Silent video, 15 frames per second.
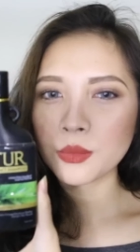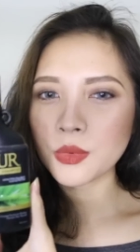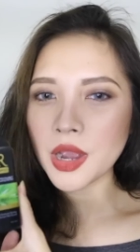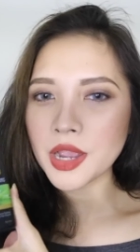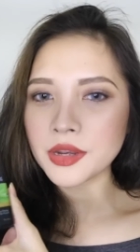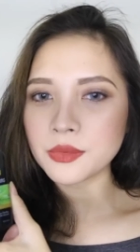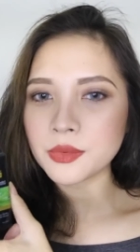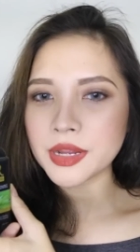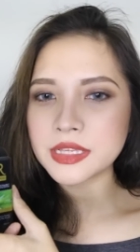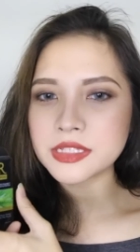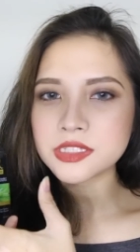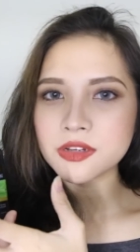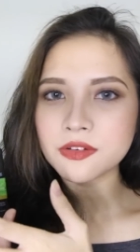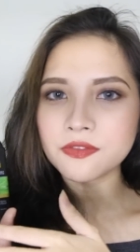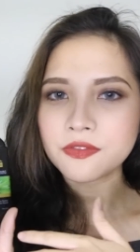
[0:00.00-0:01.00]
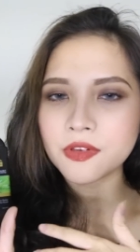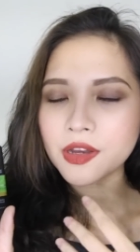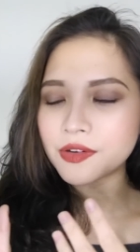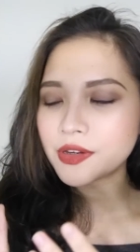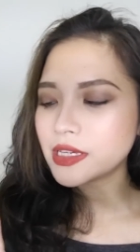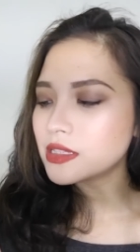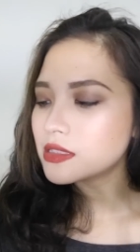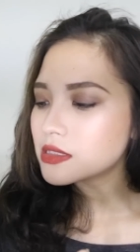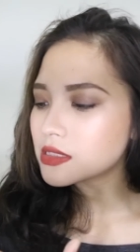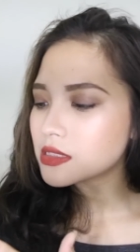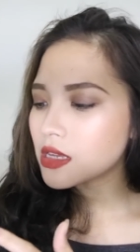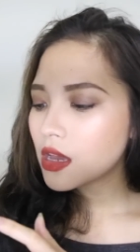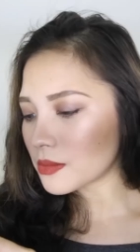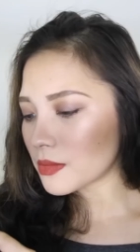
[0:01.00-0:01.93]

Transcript: wide range of variants.